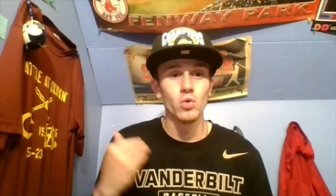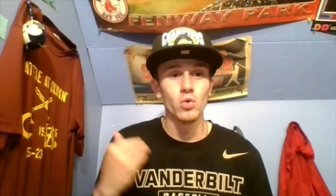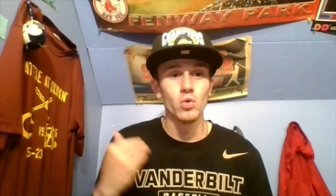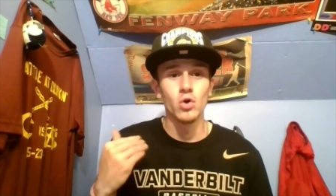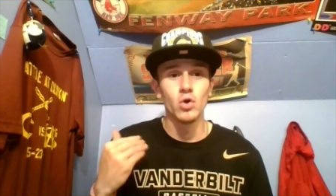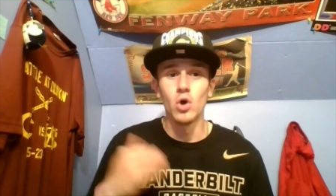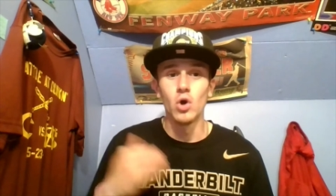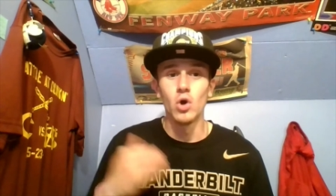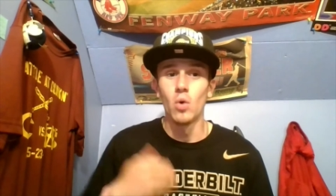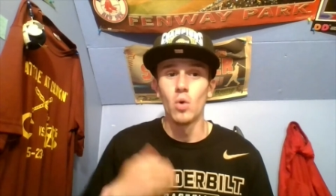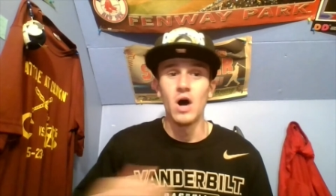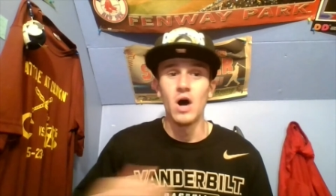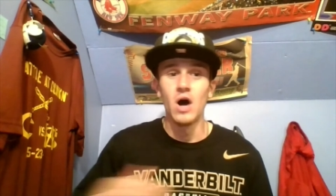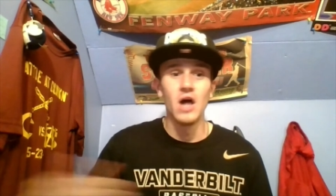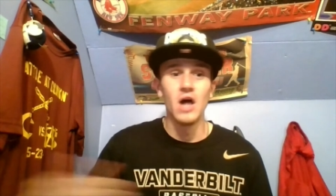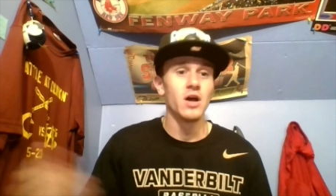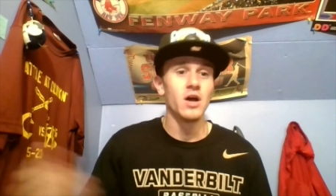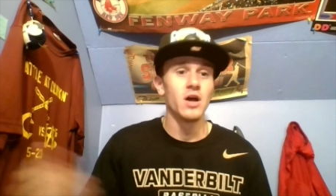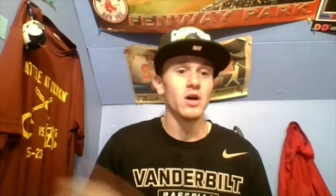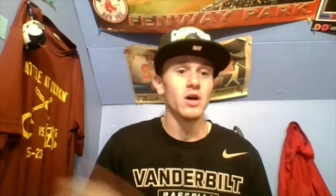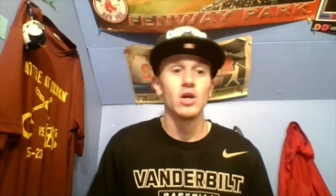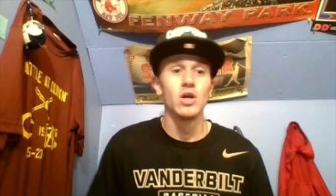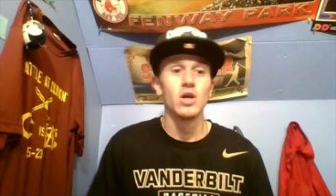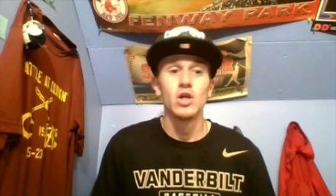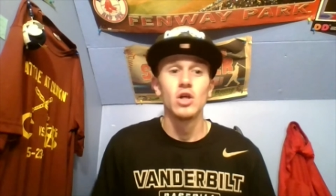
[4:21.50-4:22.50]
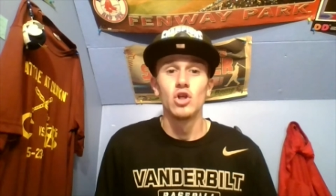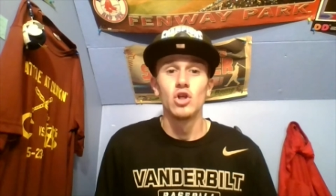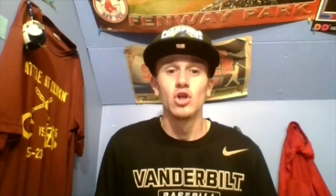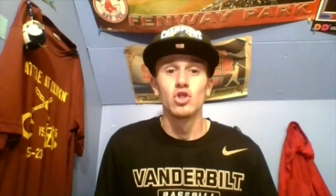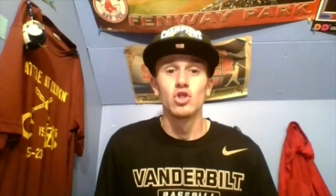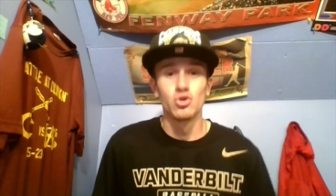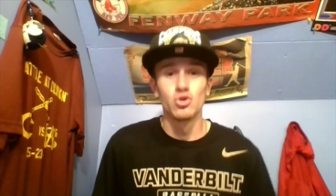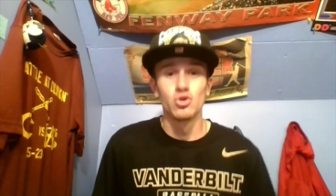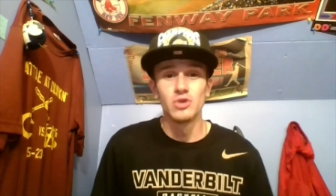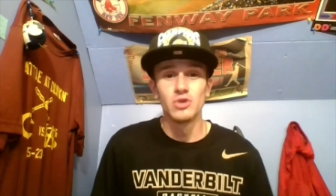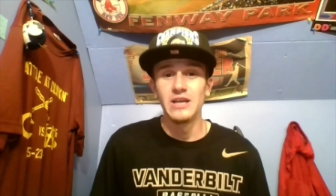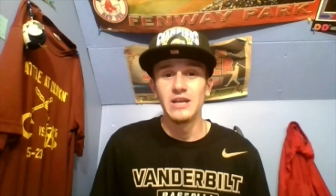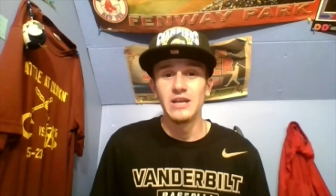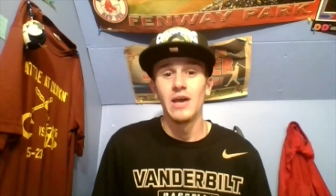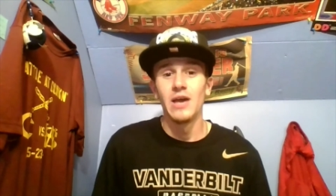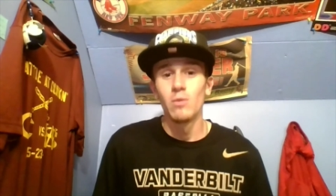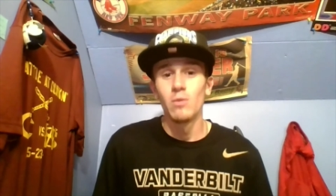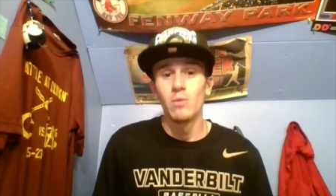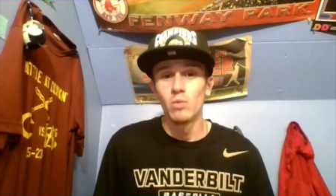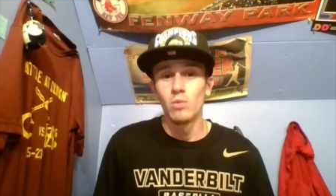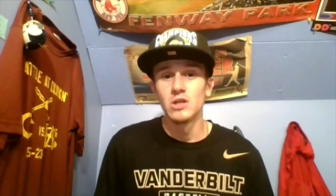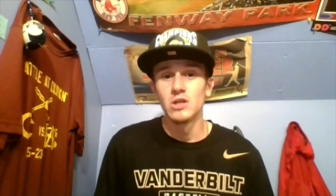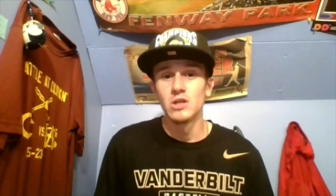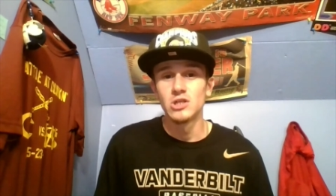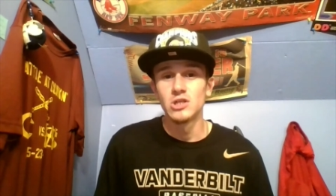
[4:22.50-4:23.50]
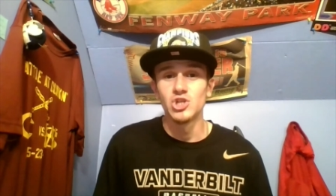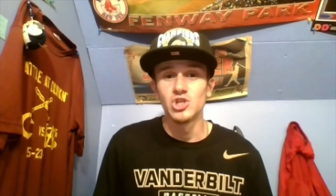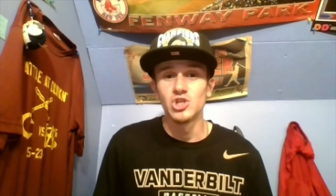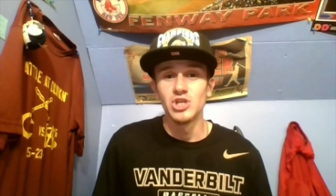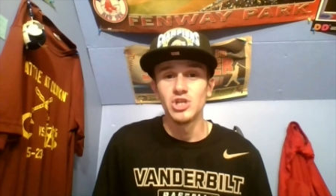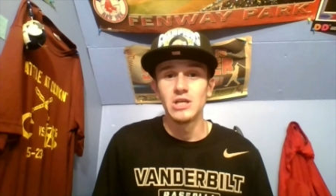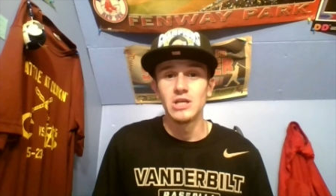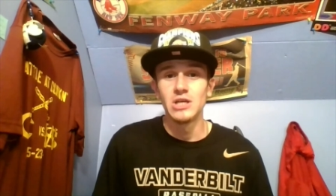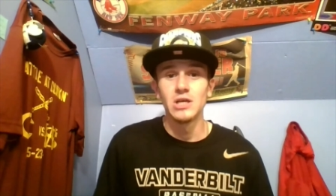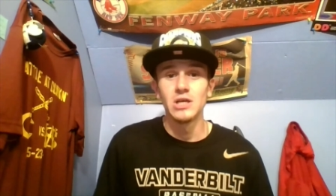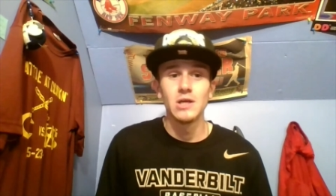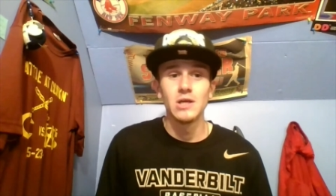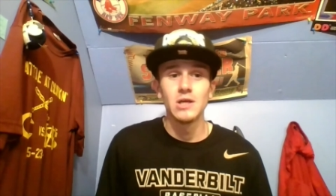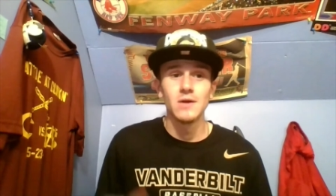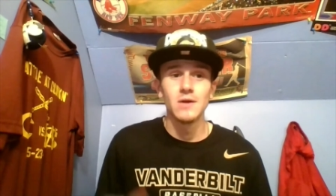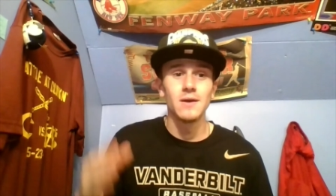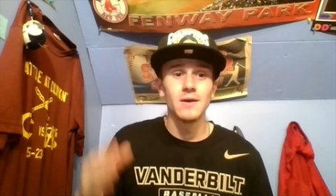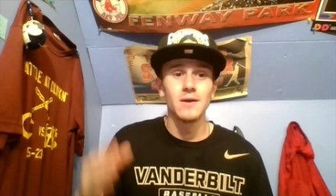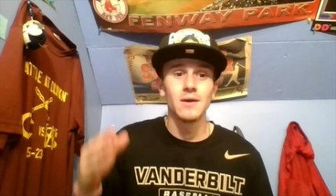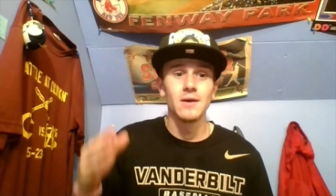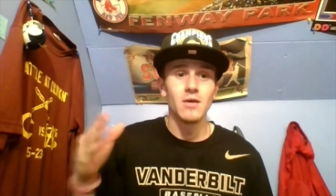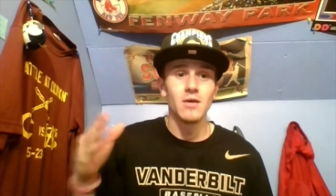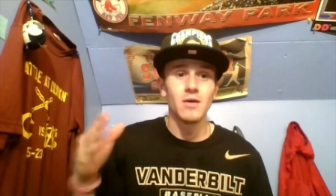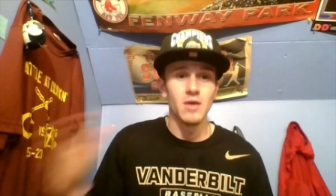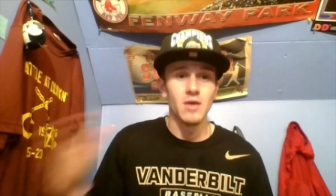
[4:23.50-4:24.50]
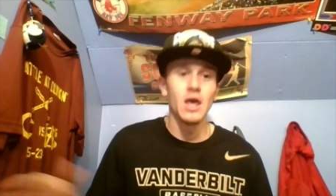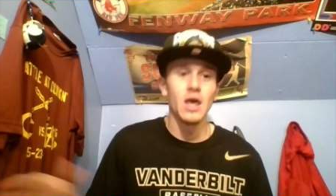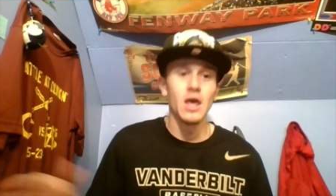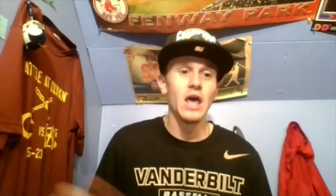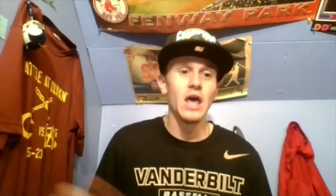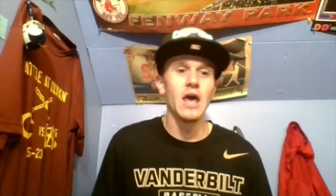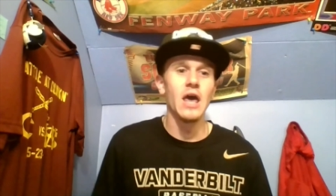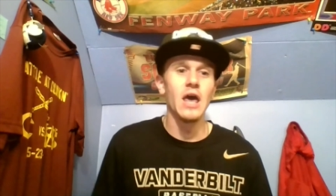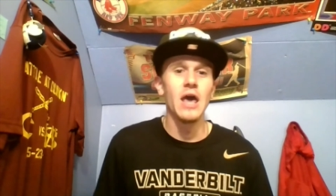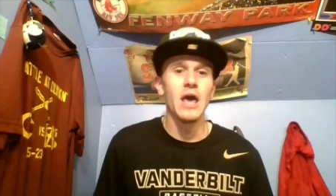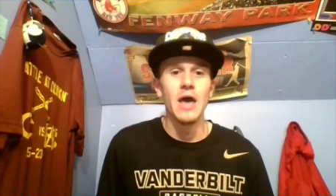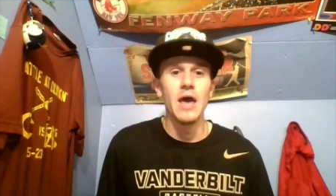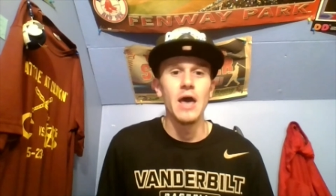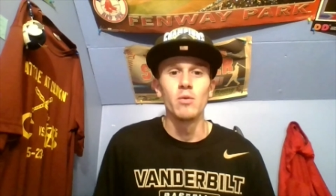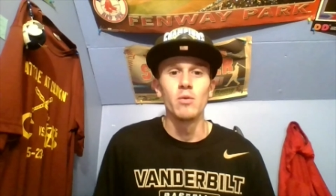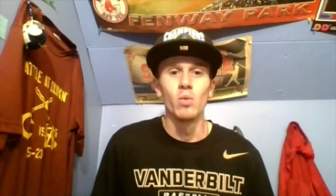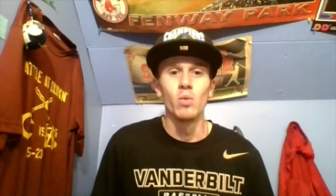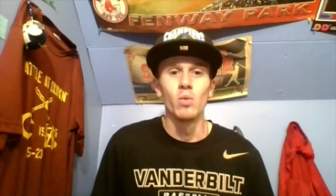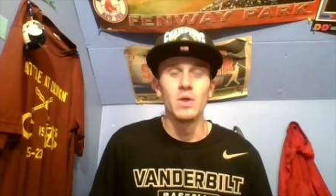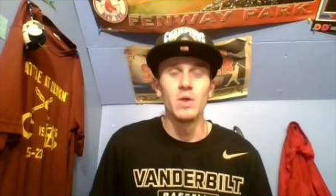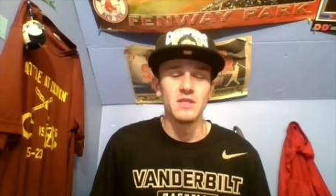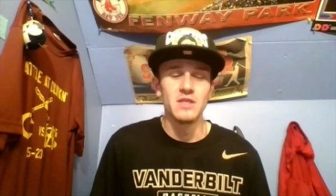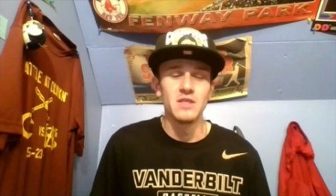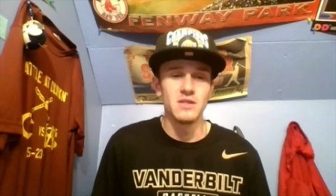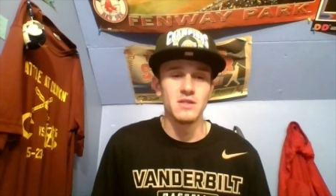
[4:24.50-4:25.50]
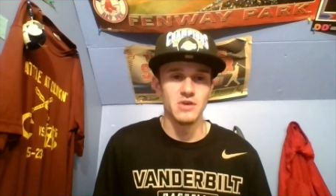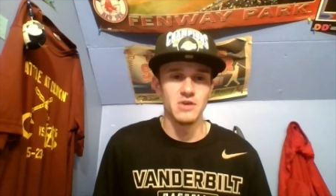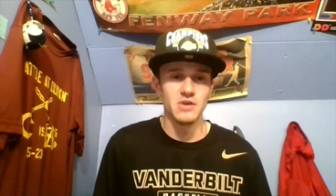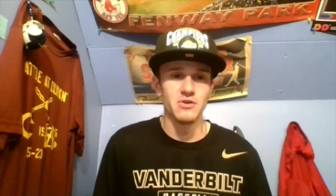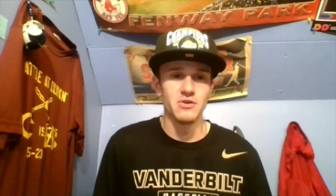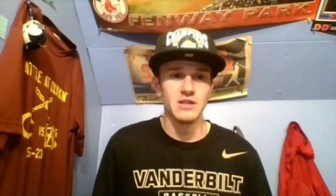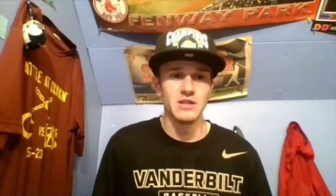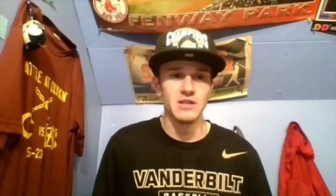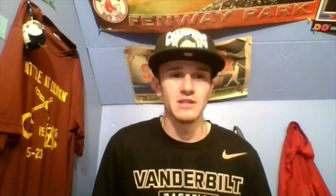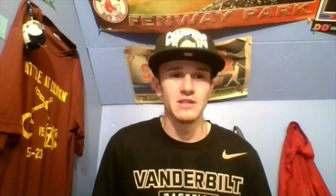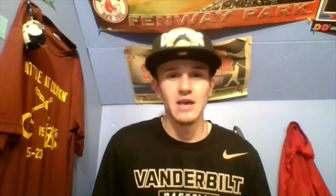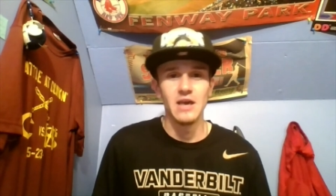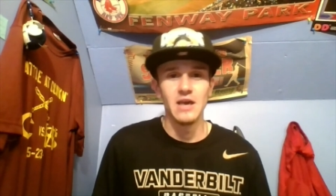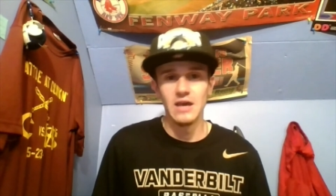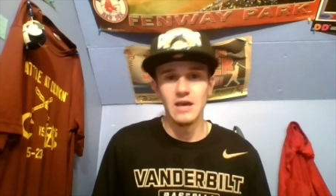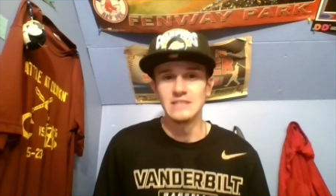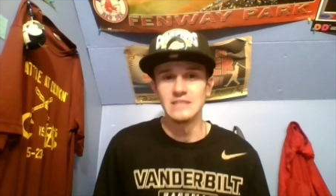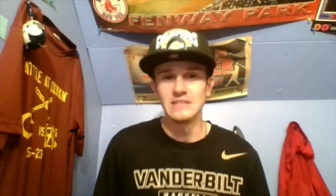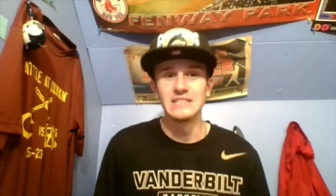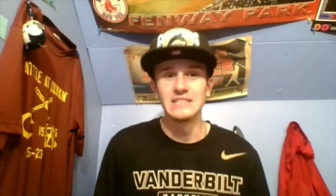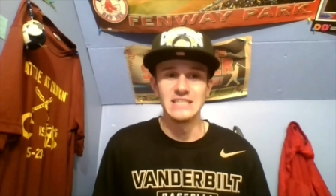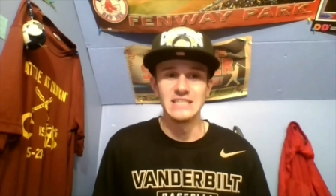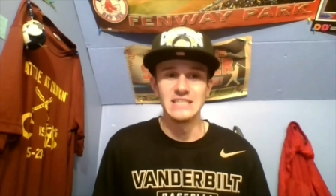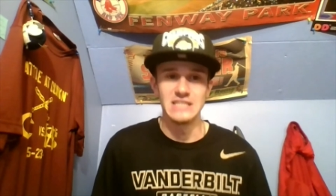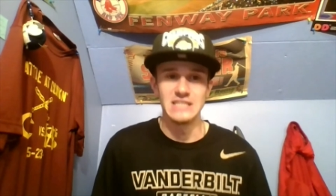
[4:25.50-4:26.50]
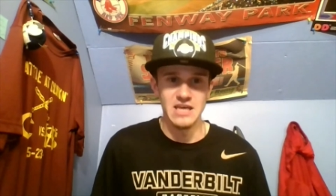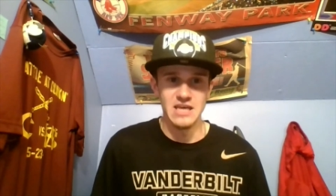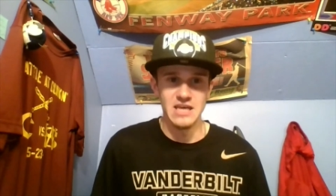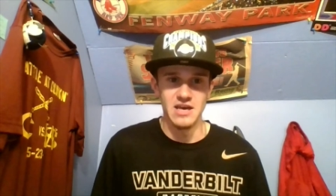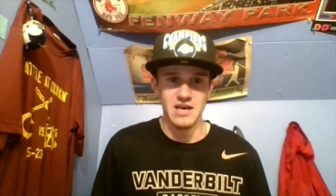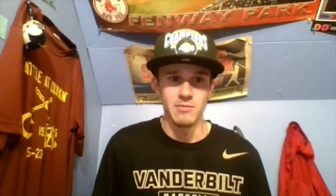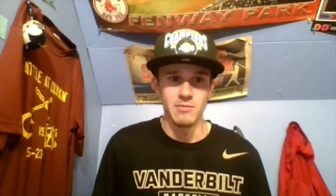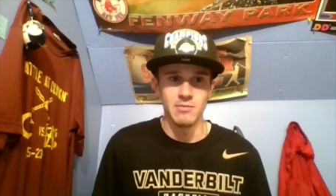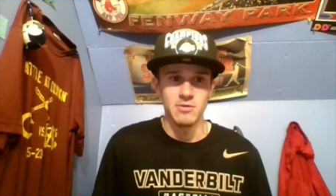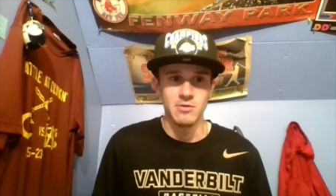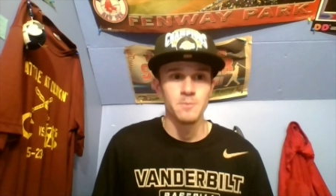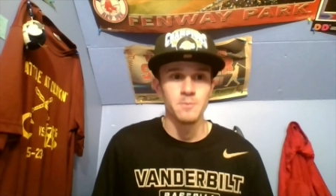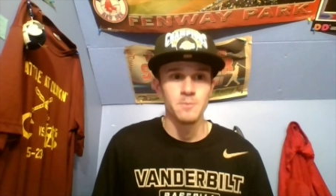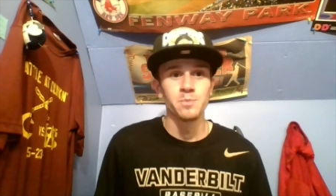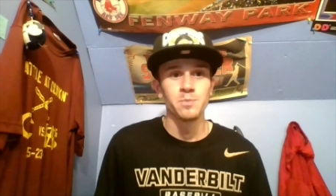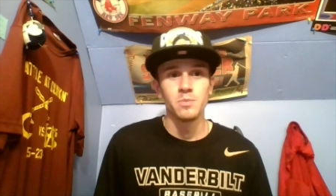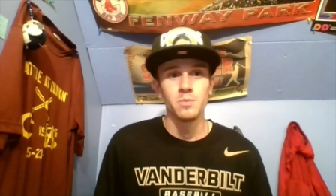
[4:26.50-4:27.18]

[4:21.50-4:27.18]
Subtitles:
go on a 3-game win streak and win this series in 6 games,